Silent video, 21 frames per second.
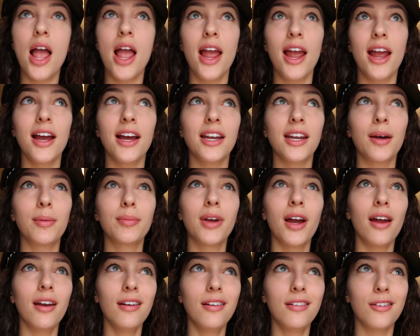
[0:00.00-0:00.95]
and I'm
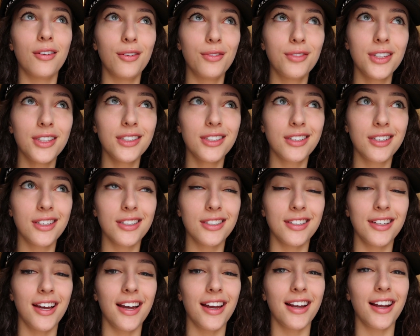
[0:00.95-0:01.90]
kind of nervous
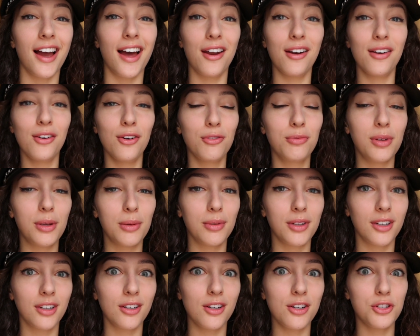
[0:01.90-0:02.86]
because like I don't know if
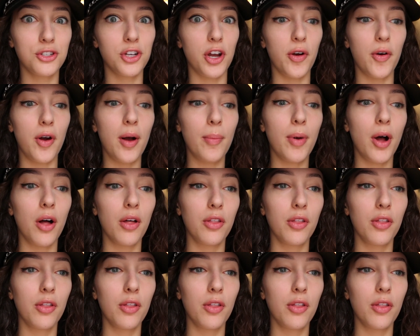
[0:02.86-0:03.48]
people are going to show up,